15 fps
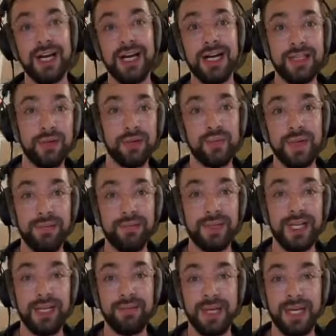on the
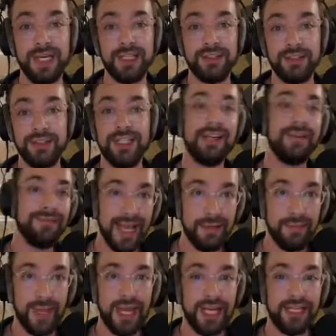replay page, the event
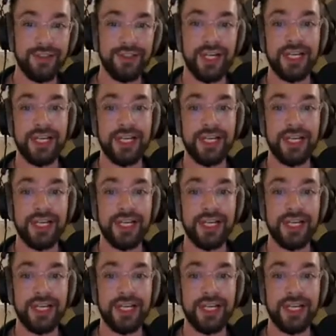page,